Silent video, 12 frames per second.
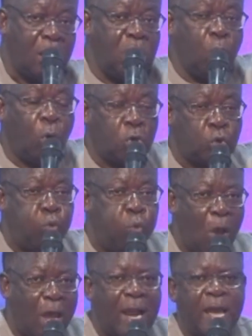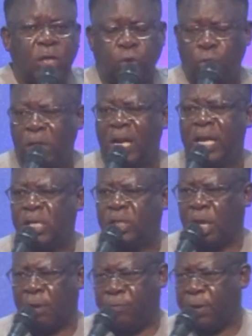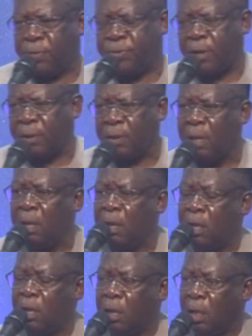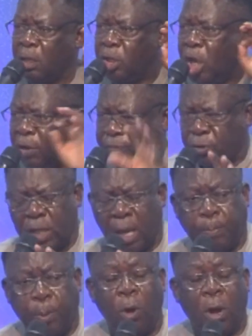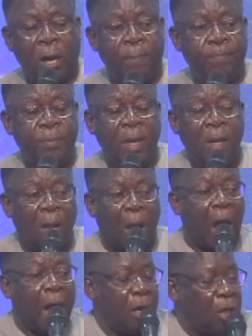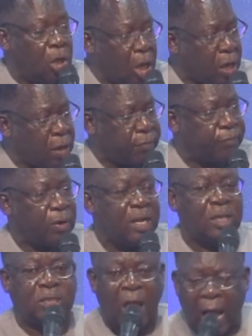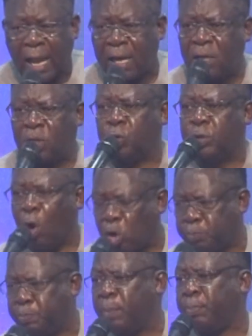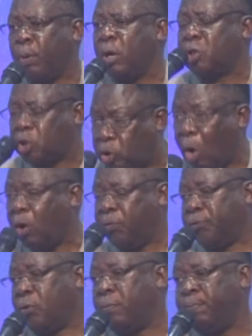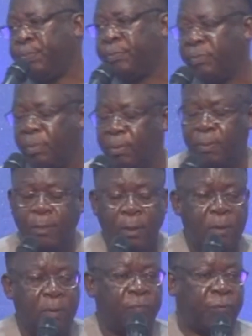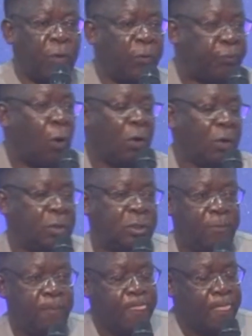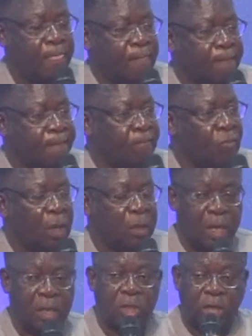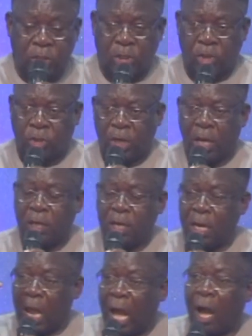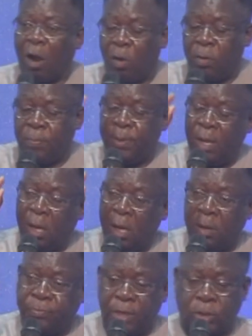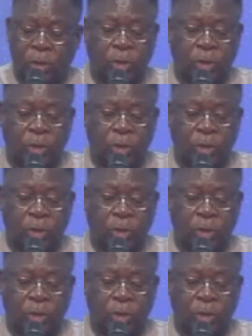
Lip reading: He was willing to release everything, give to the poor, and give return to those people he stole from fourfold. Then Jesus said, now this